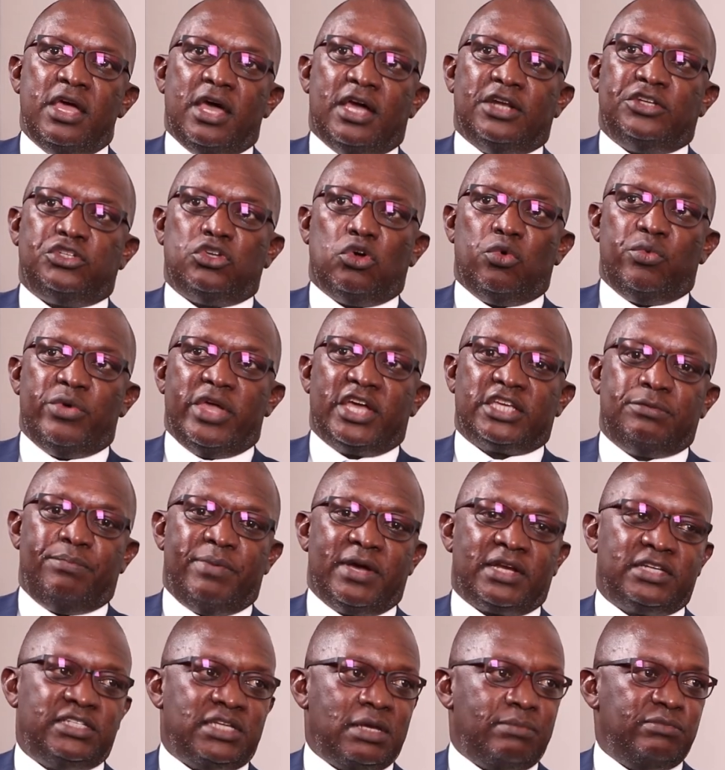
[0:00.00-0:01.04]
And so we
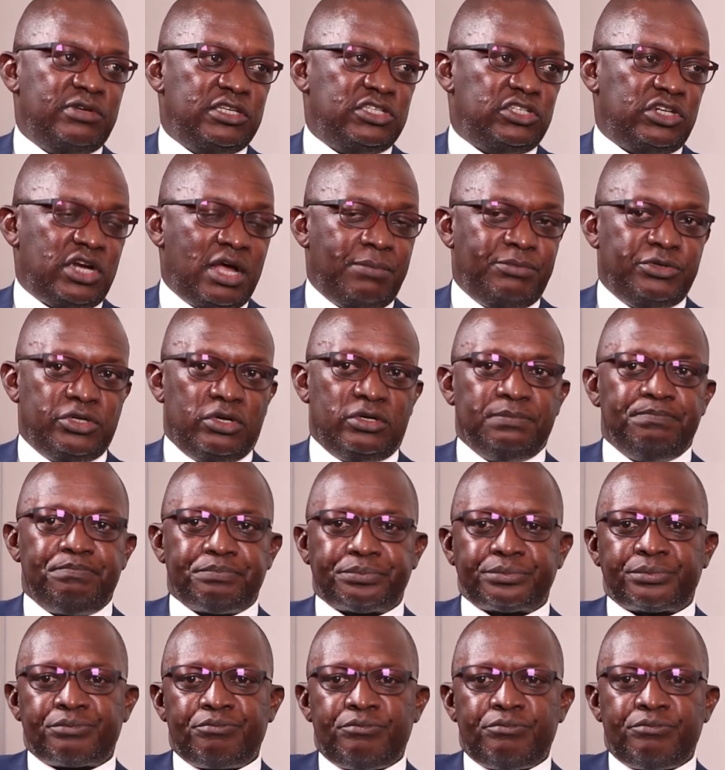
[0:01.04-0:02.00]
expect some disruption